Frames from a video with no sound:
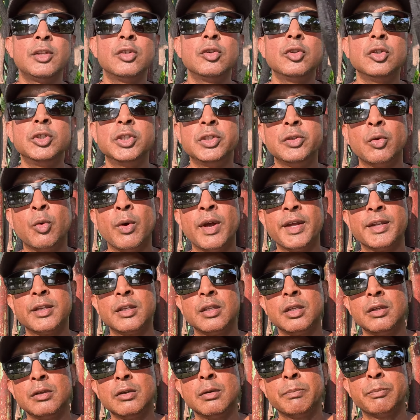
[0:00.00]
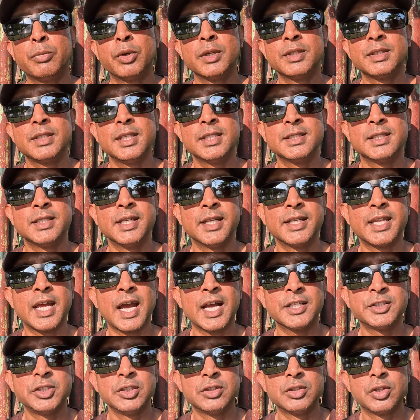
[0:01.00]
you usually want to put this and
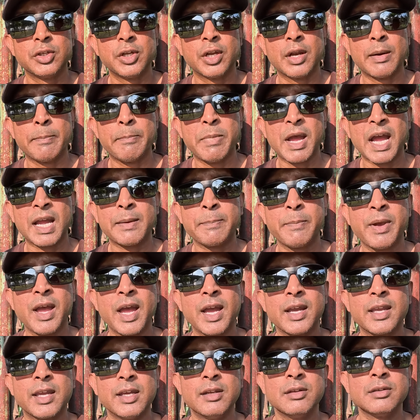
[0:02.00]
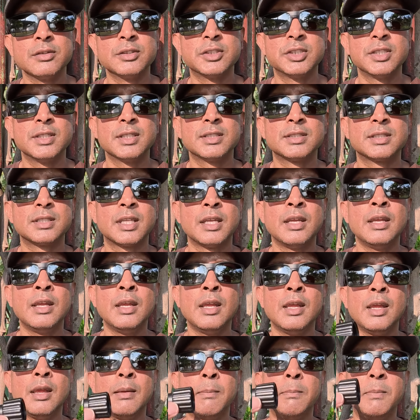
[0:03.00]
attach it to your backpack. It'll just
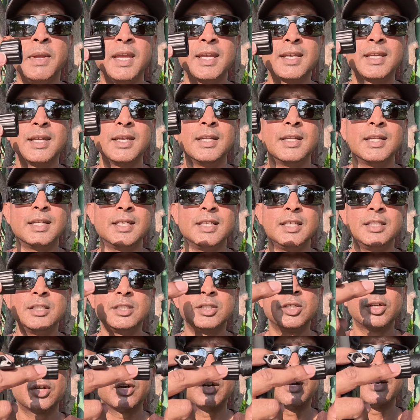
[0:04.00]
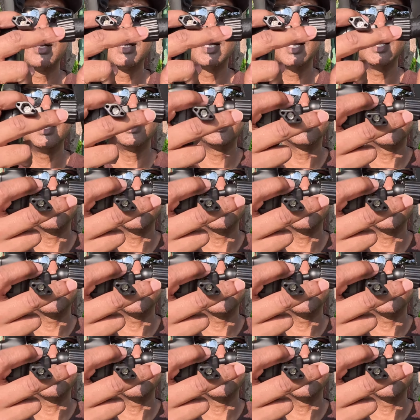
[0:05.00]
make it easier getting